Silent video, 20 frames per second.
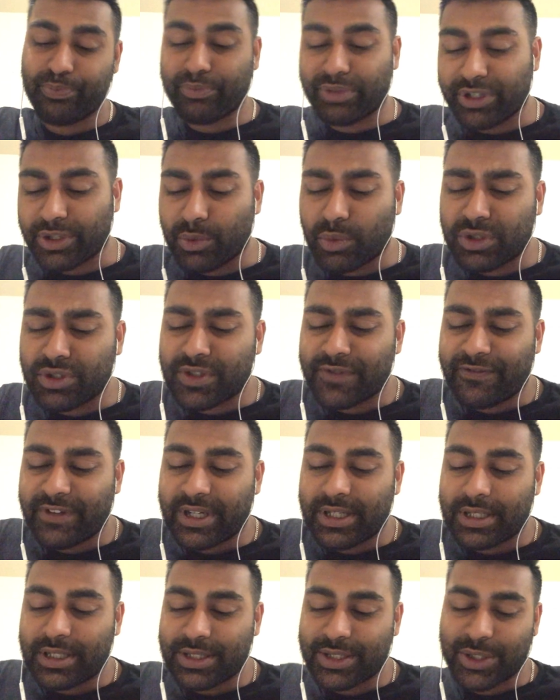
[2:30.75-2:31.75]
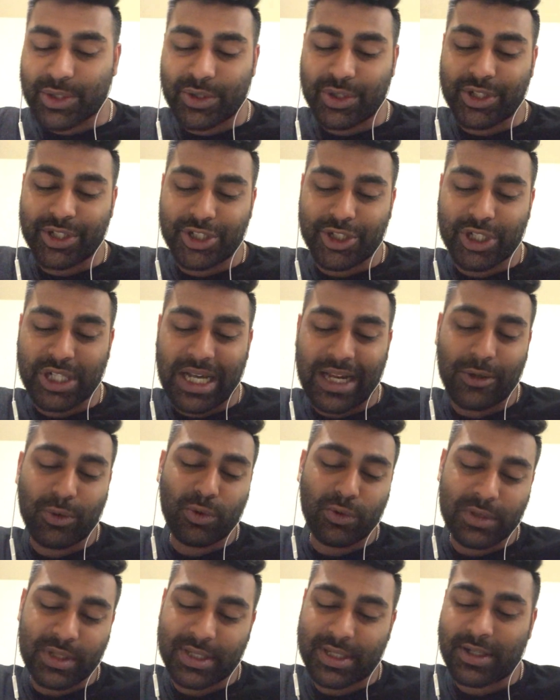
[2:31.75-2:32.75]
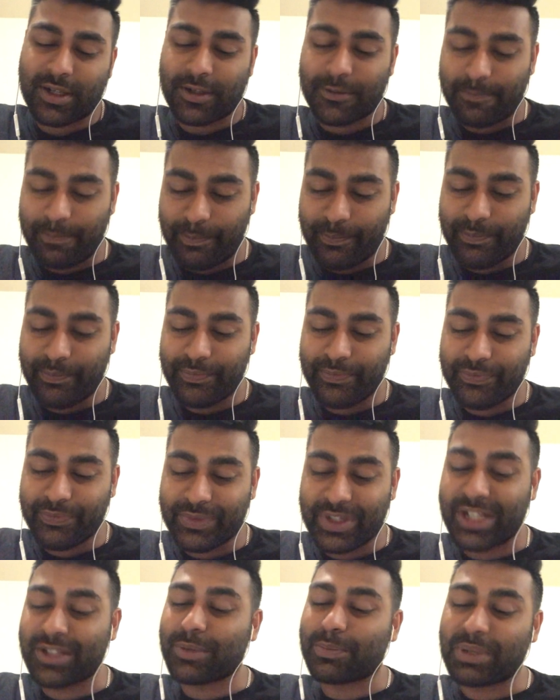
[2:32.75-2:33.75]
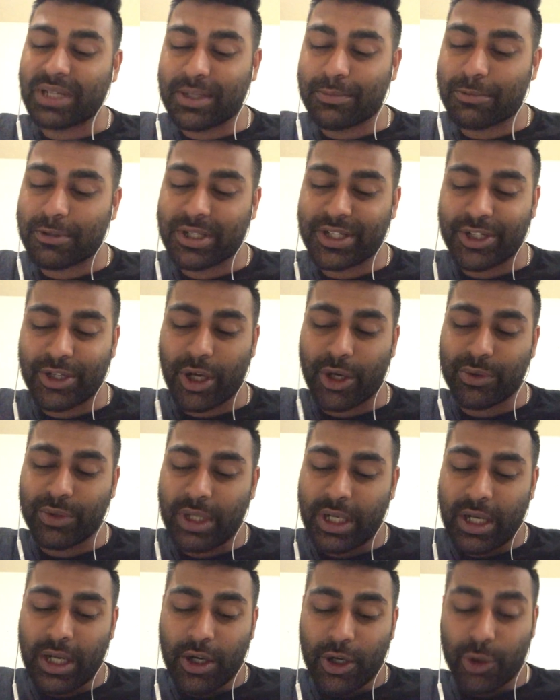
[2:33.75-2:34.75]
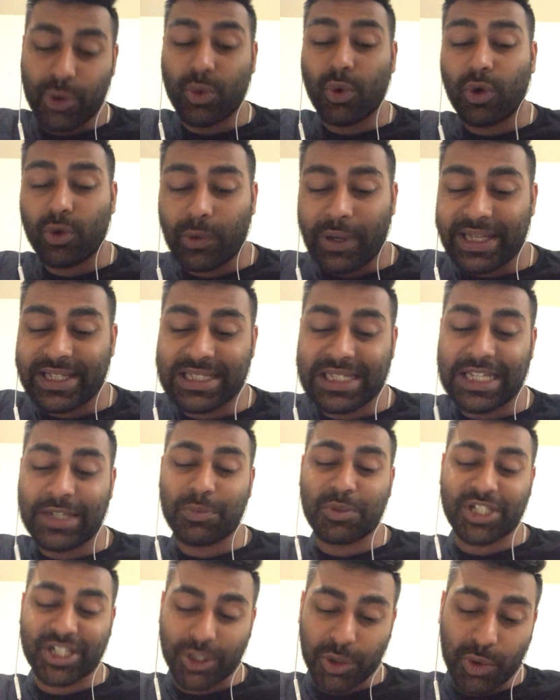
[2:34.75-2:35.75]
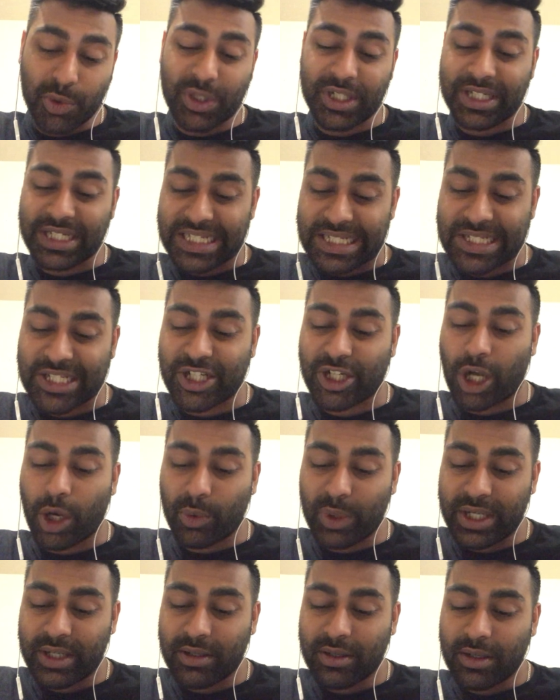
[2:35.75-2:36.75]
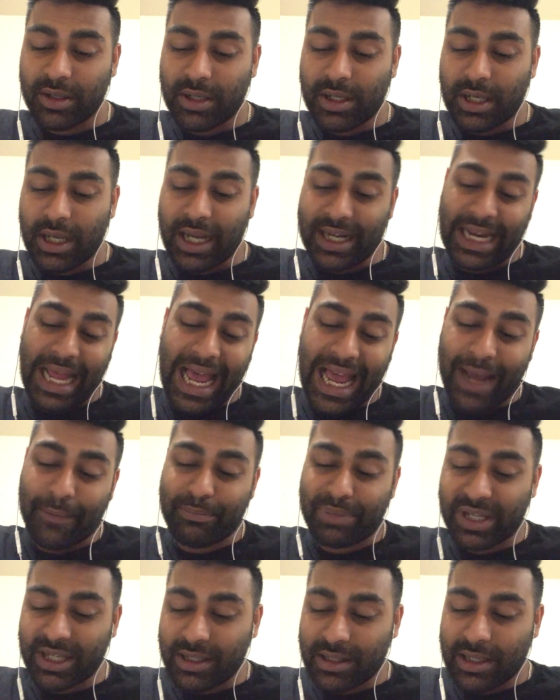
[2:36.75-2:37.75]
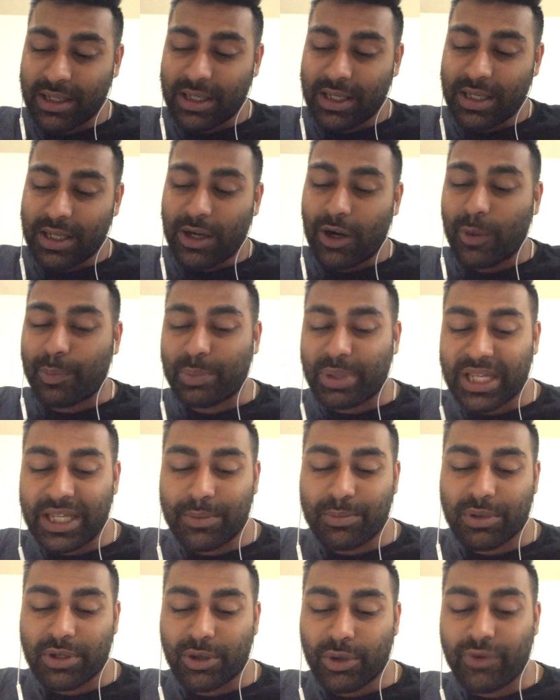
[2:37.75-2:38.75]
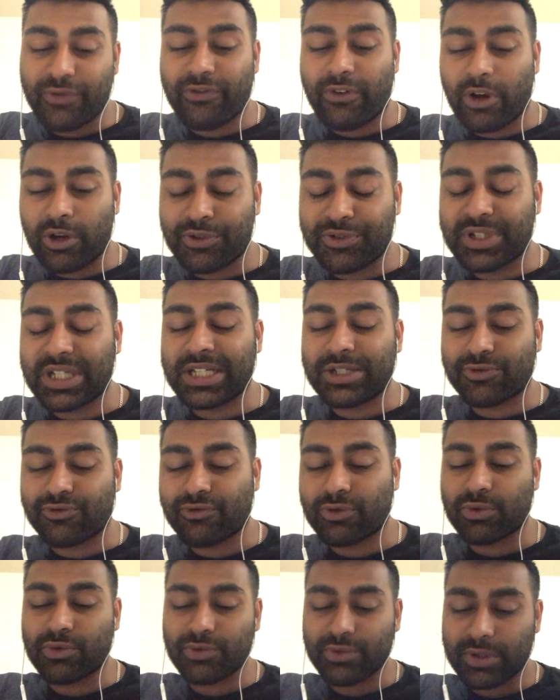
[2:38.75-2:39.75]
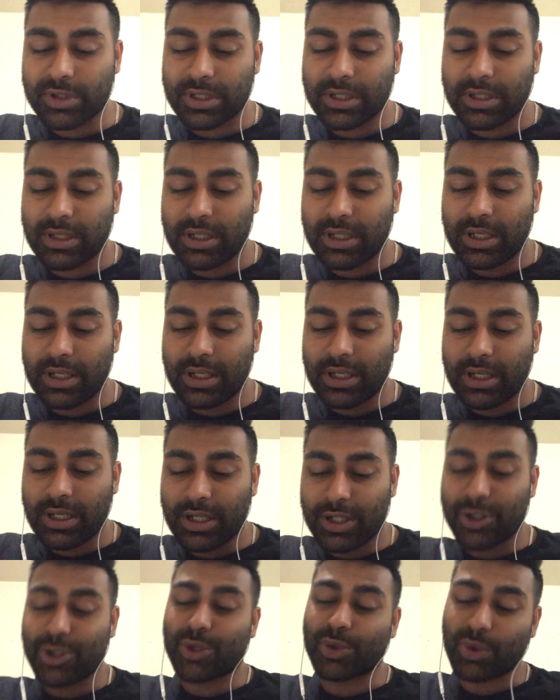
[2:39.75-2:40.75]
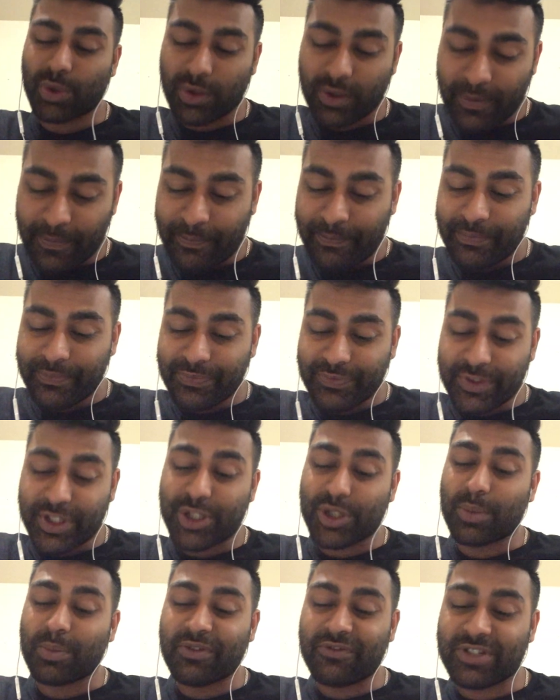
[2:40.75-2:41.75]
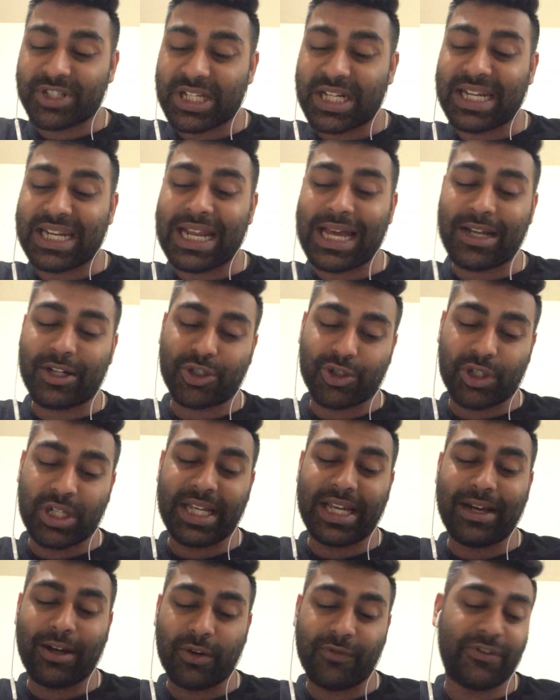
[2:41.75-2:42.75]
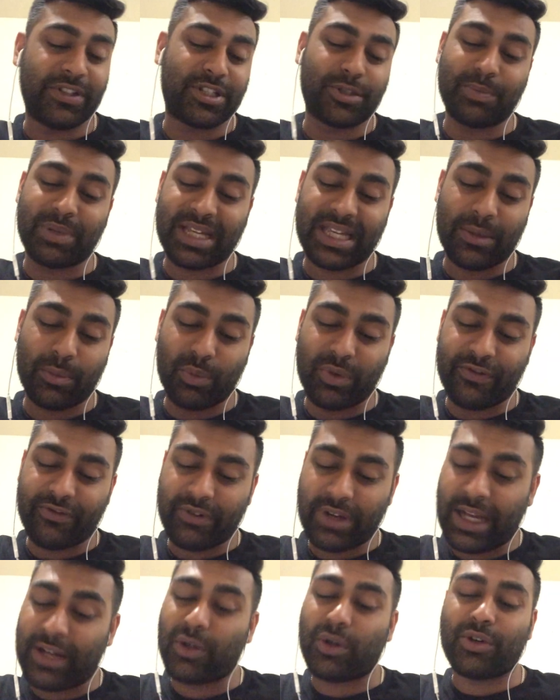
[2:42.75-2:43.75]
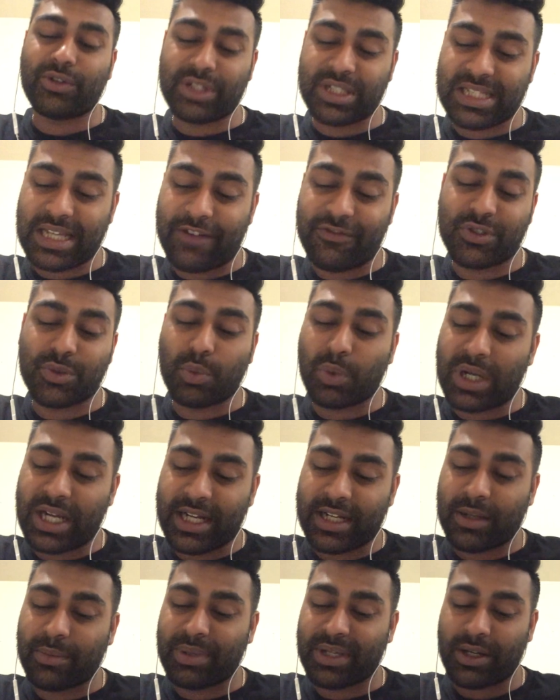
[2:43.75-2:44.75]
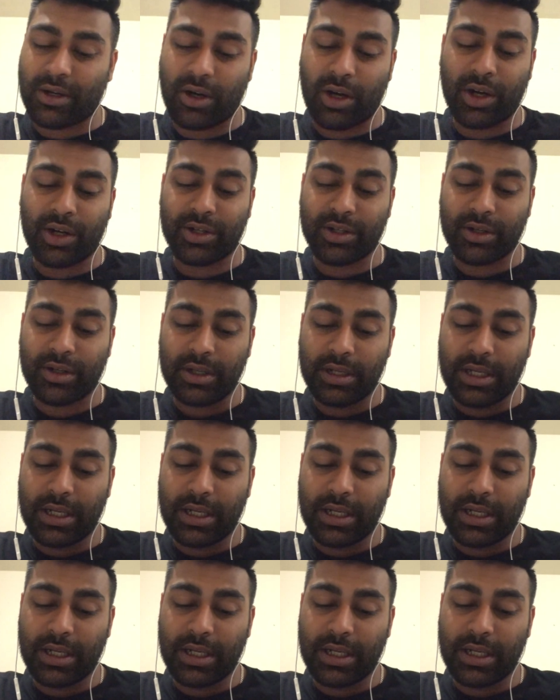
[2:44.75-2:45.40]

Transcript: But you want to feel as good as you can all the time. And the people you know who always seem chilled and easygoing and happy are people who follow these rules. Sure, some of us are naturally healthy to begin with and others have to work a bit harder.